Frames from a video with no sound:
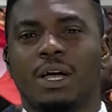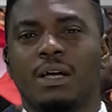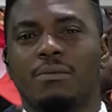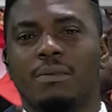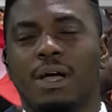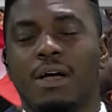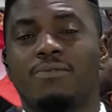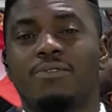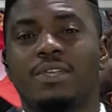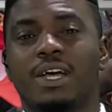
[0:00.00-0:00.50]

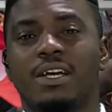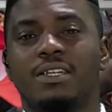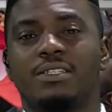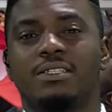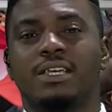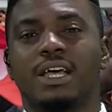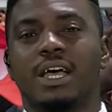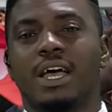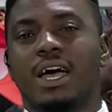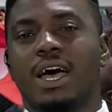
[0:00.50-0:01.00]
after his
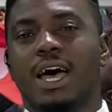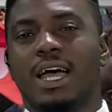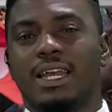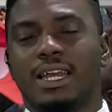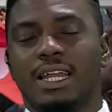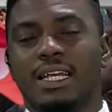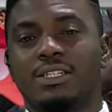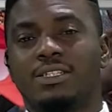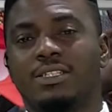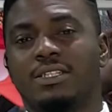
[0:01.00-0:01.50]

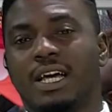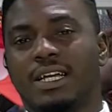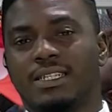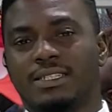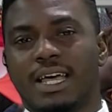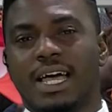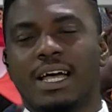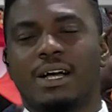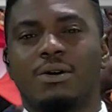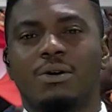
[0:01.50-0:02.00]
alleged
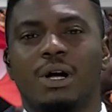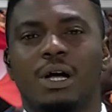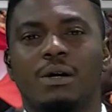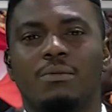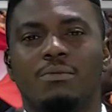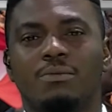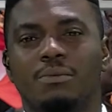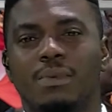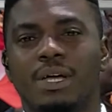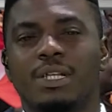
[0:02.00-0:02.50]
attack,
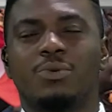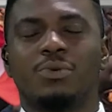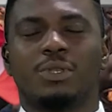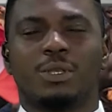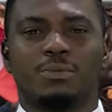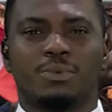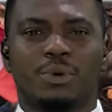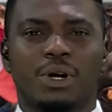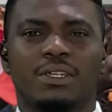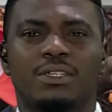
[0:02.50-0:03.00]
met with the
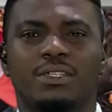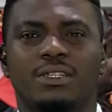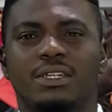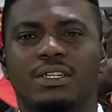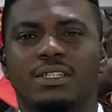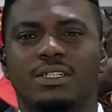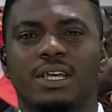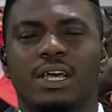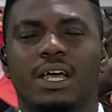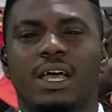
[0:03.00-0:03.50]

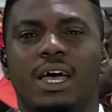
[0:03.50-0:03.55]
president.